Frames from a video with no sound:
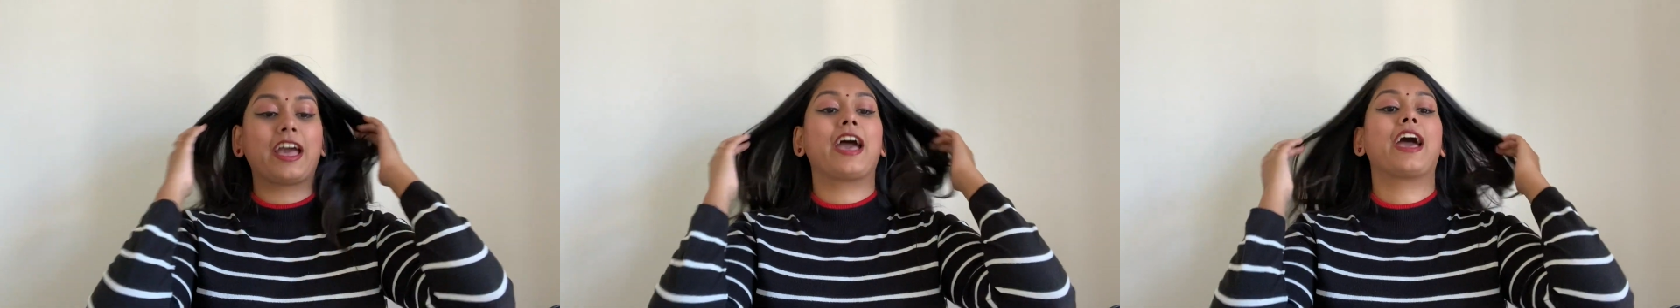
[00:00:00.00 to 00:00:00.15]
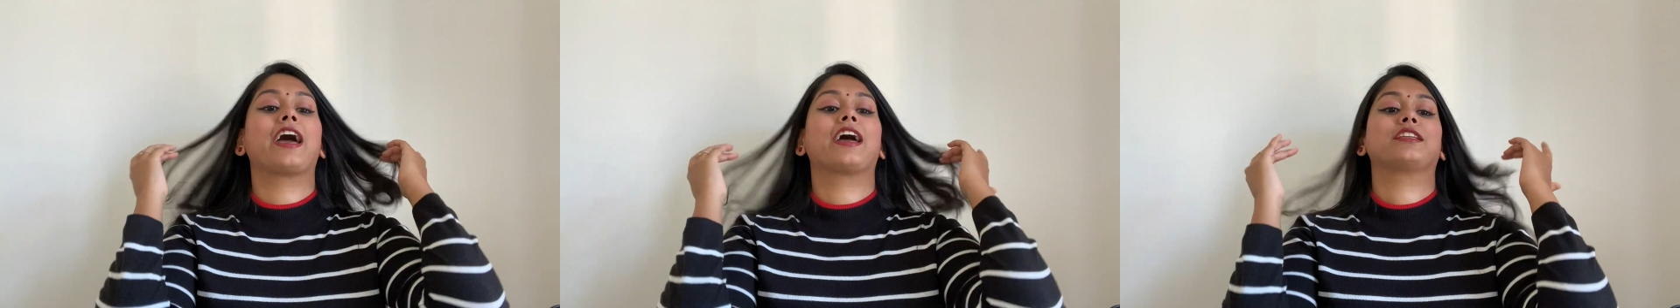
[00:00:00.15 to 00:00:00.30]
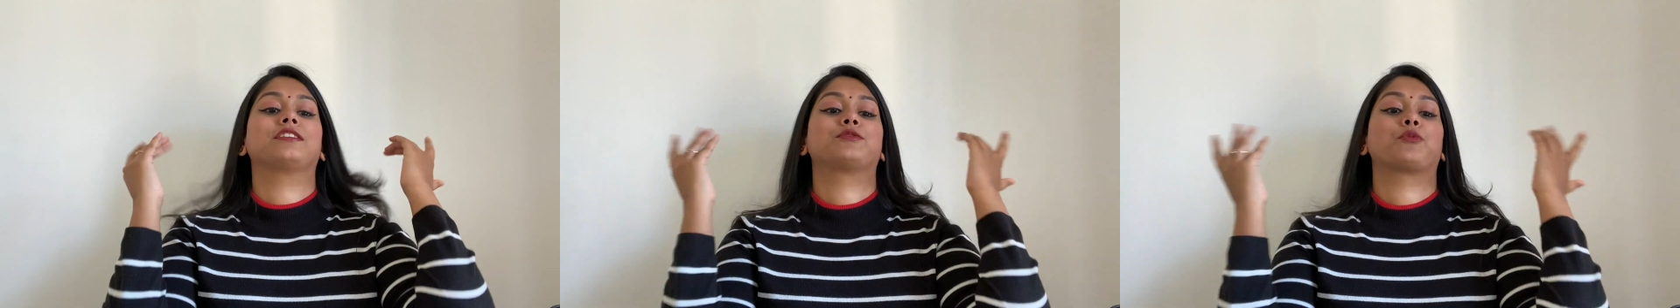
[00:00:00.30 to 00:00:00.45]

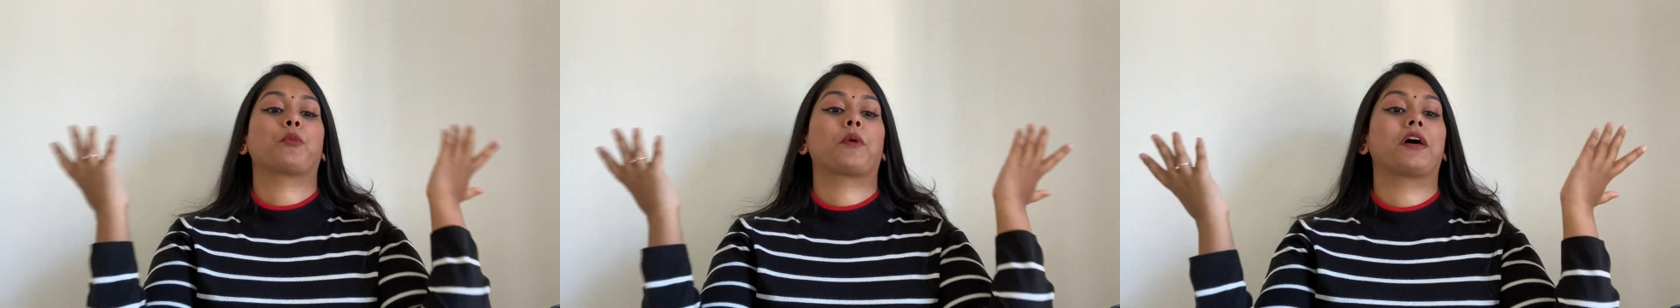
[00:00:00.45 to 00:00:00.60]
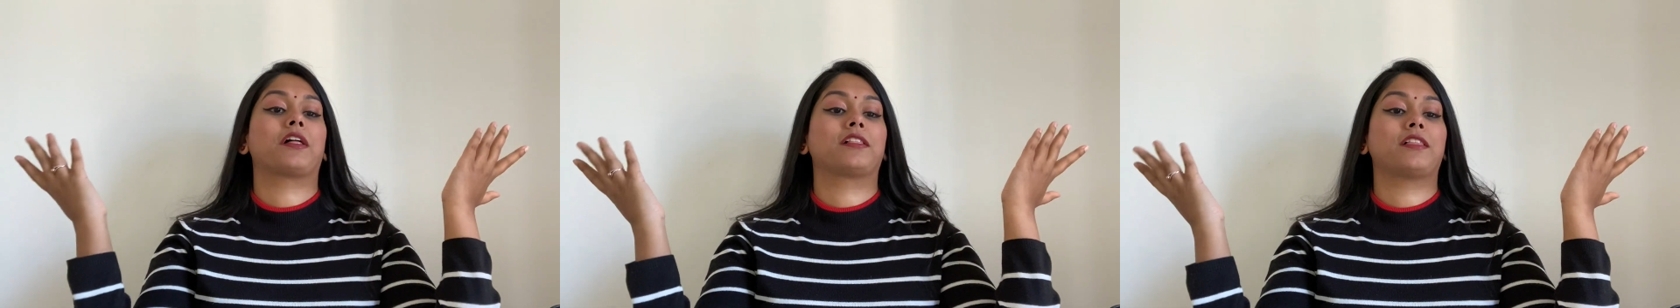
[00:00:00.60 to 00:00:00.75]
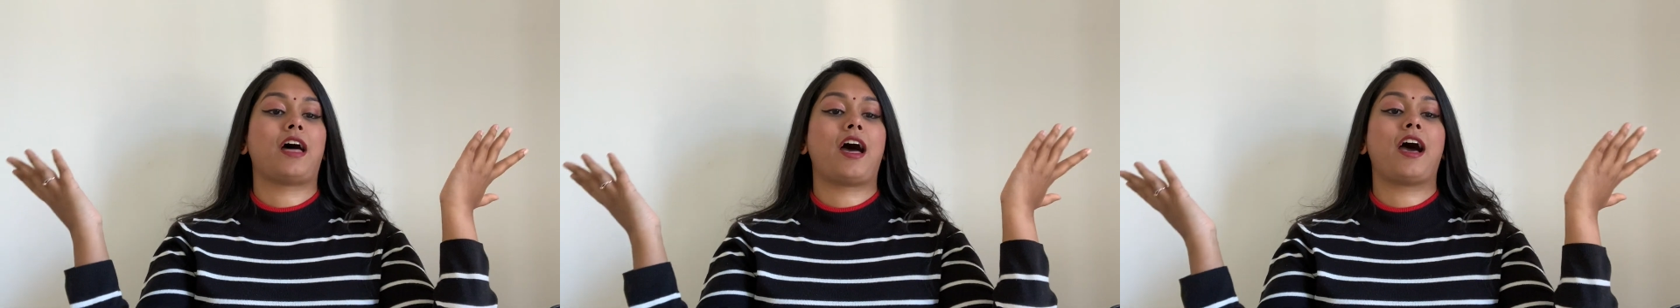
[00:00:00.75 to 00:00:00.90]
And
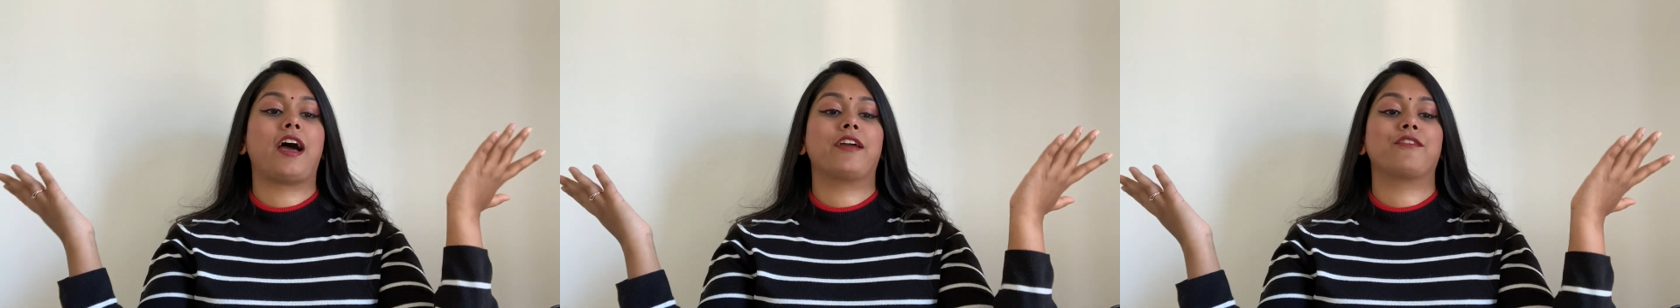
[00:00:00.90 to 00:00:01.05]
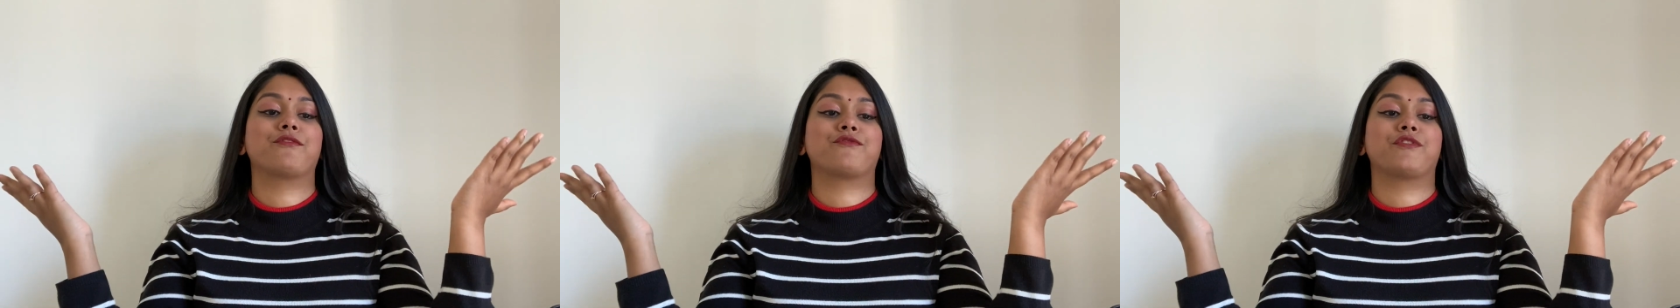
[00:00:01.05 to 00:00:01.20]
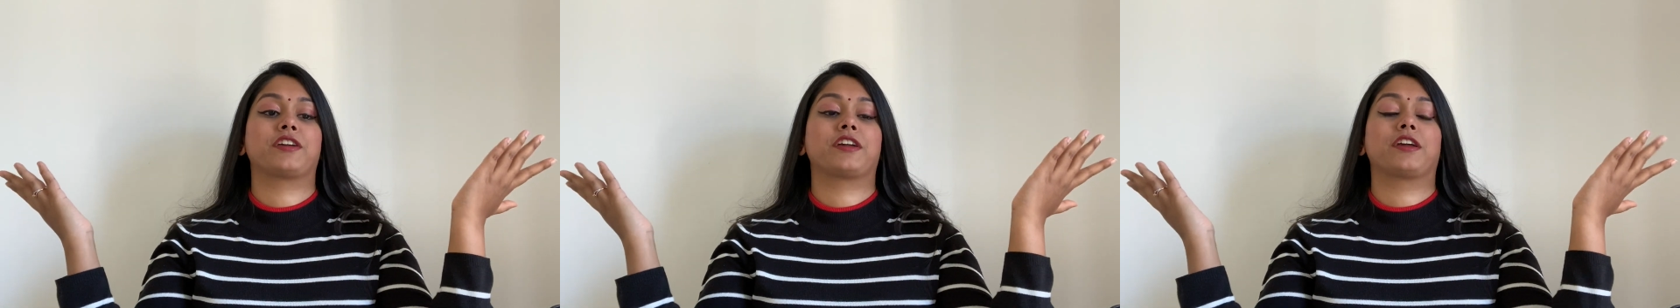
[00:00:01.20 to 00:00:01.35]
well, I
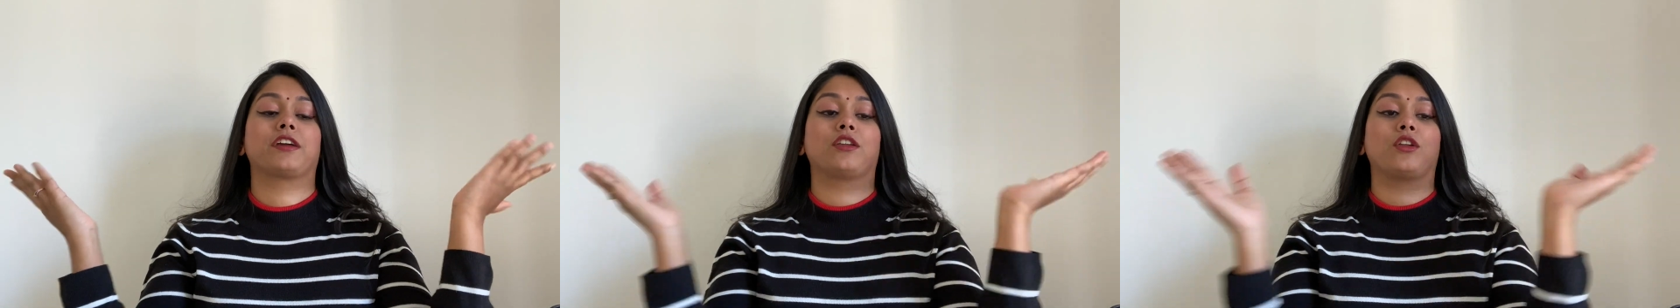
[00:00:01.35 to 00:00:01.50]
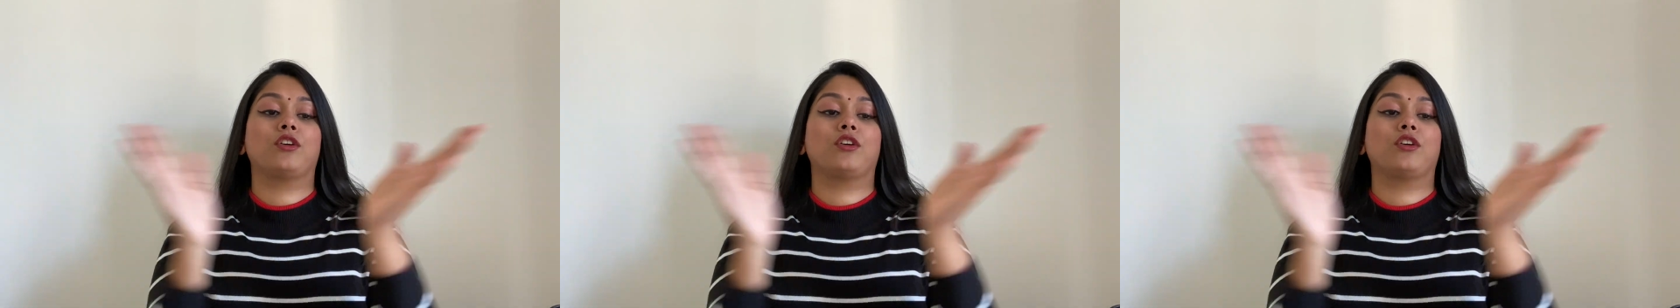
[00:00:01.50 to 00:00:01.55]
freaking